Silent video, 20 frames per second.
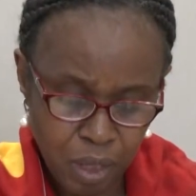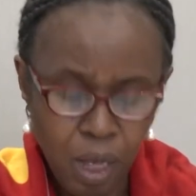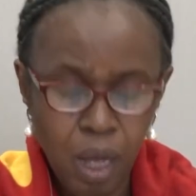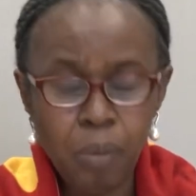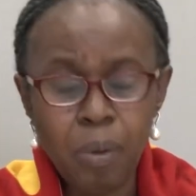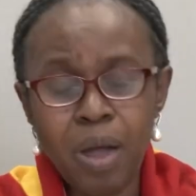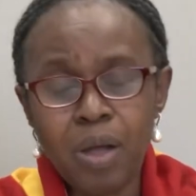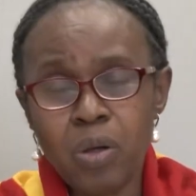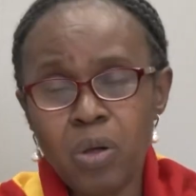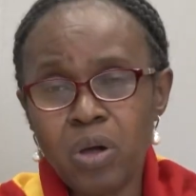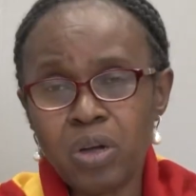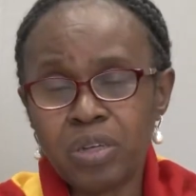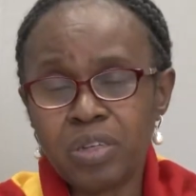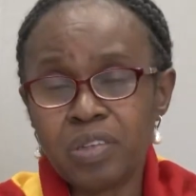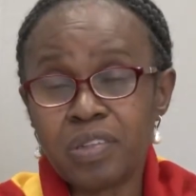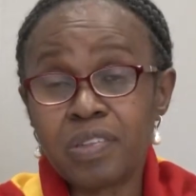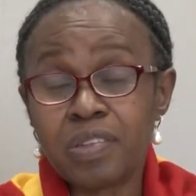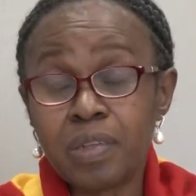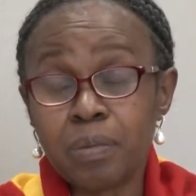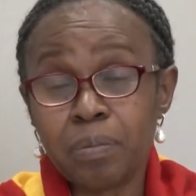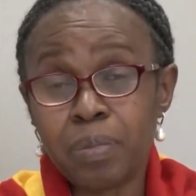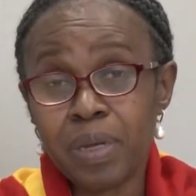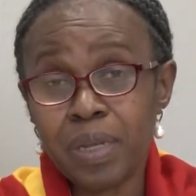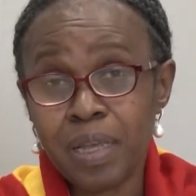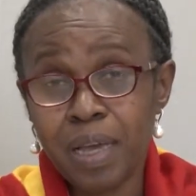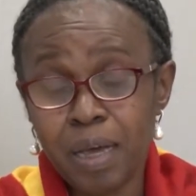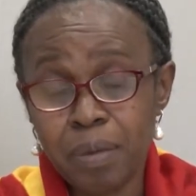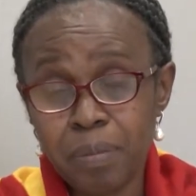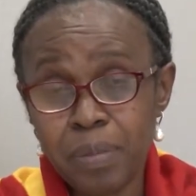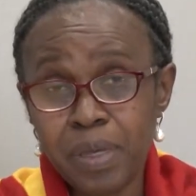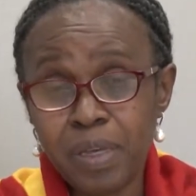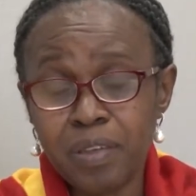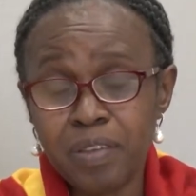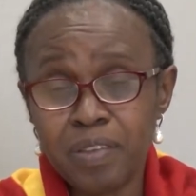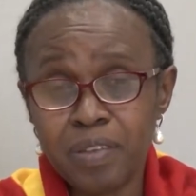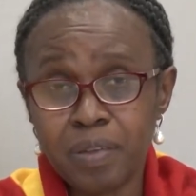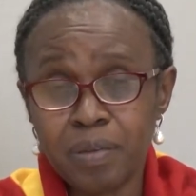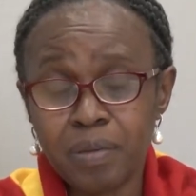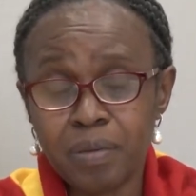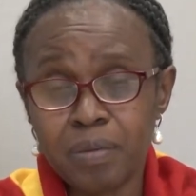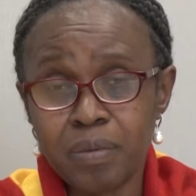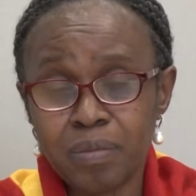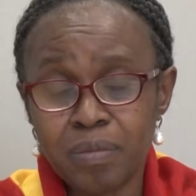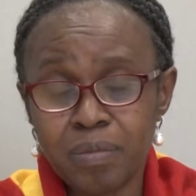Our God is simply amazing.